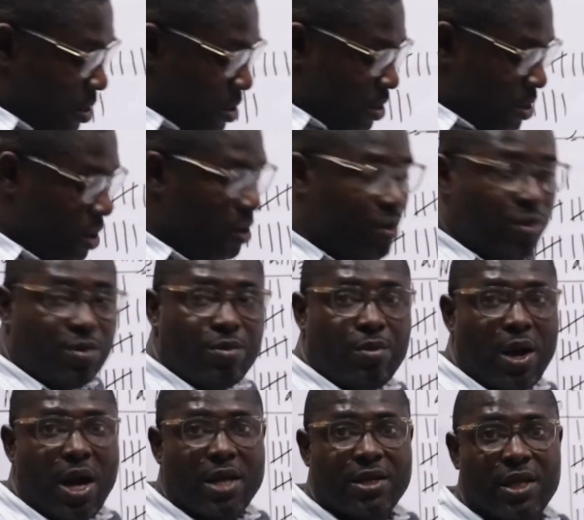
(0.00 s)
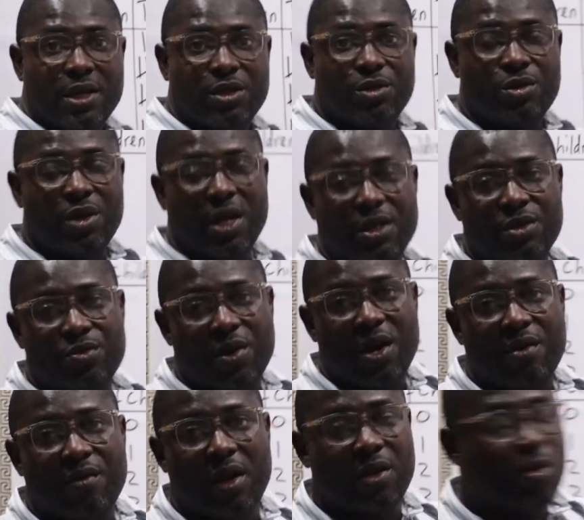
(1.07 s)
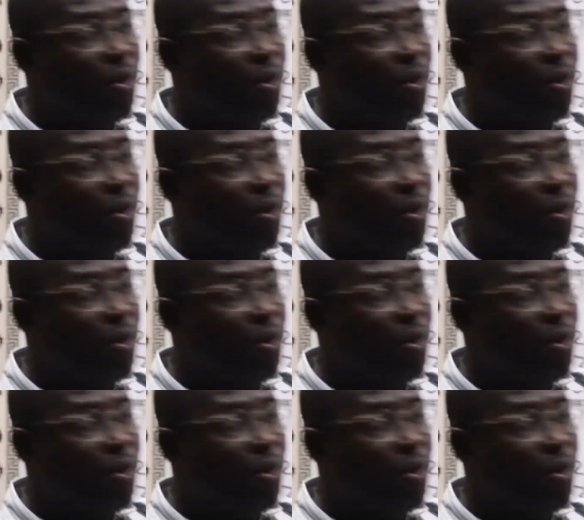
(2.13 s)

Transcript: So, my dear students, wherever you